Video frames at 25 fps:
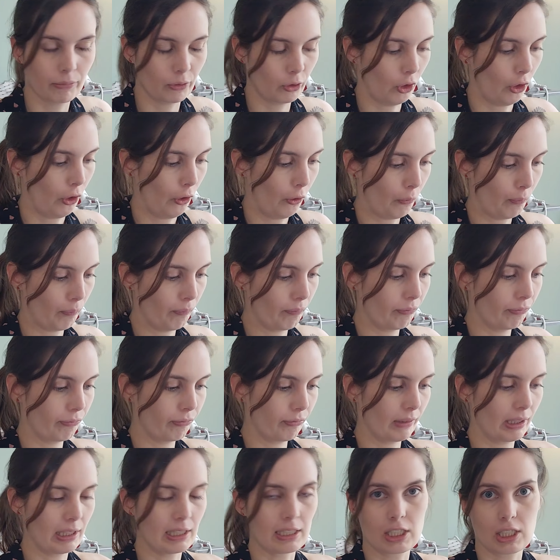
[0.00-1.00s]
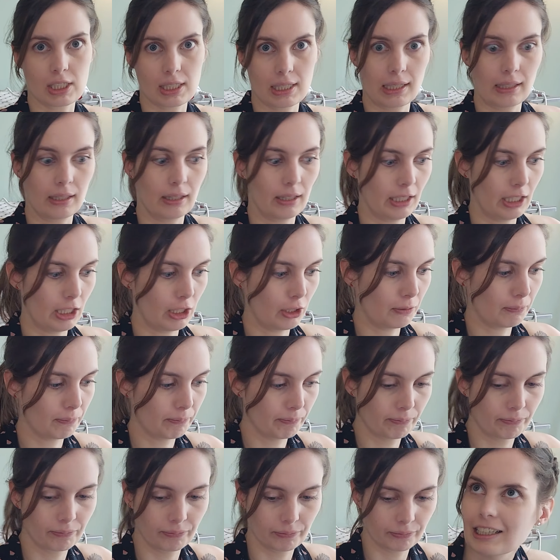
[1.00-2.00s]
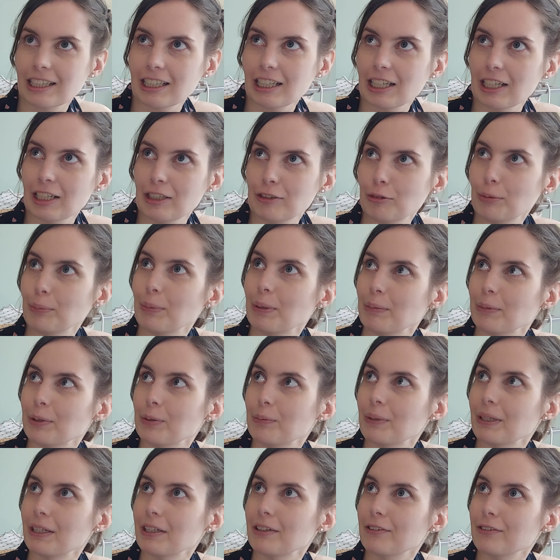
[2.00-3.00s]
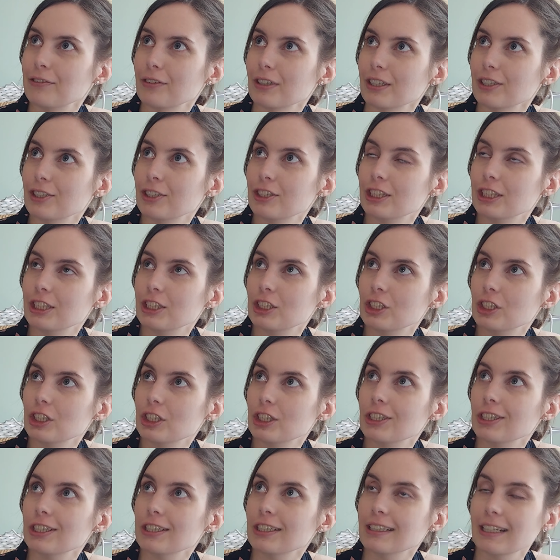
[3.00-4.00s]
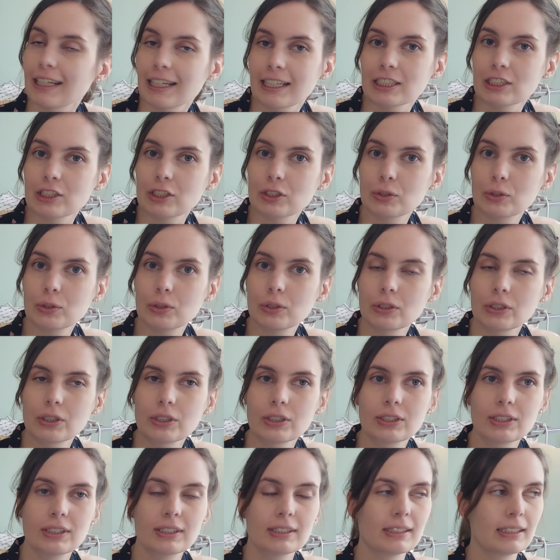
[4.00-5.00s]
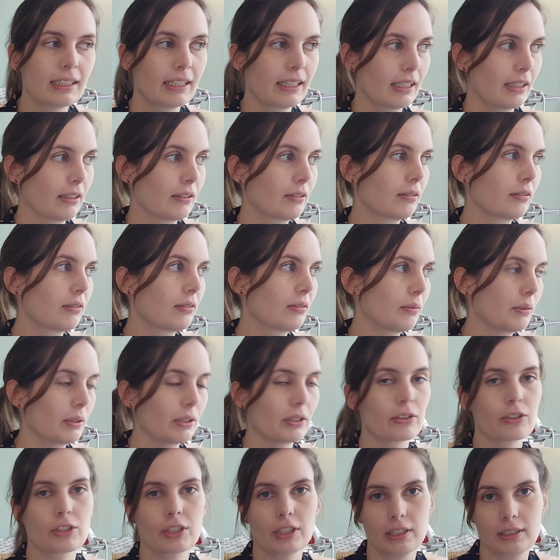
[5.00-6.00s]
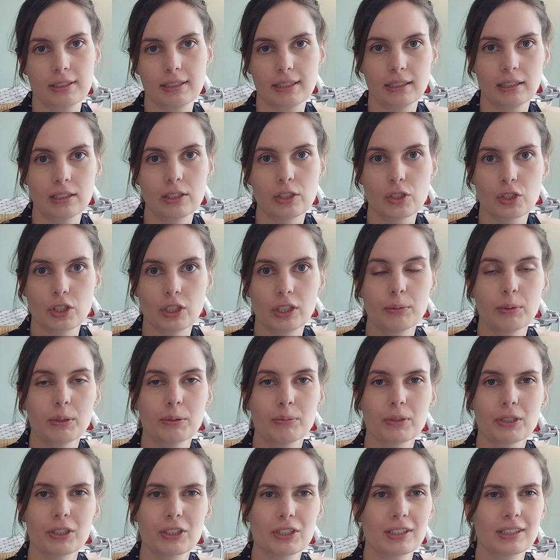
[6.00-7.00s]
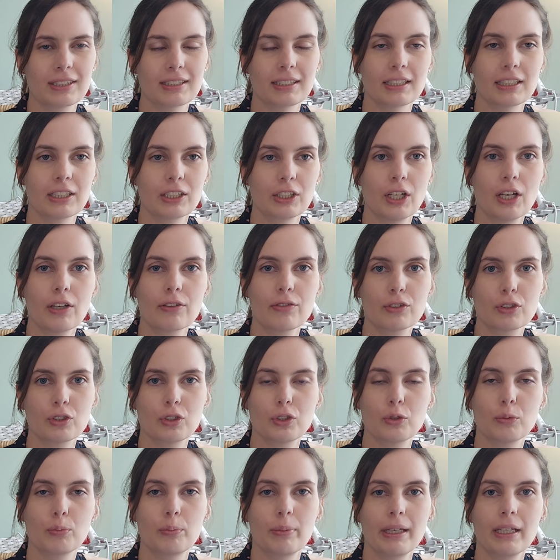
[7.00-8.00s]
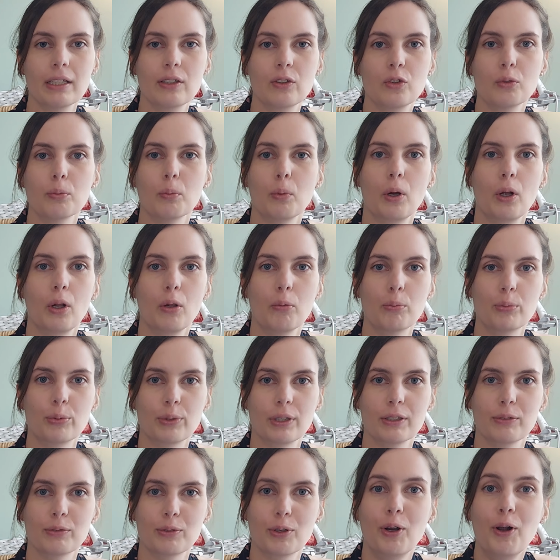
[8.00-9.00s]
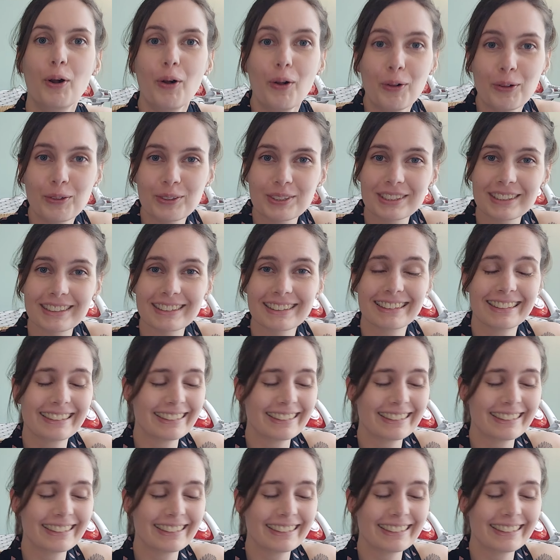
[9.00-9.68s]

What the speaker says: So let's start there. I remember my French teacher in high school used to say, well, she said in German, but she said, you have to bake small bread rolls.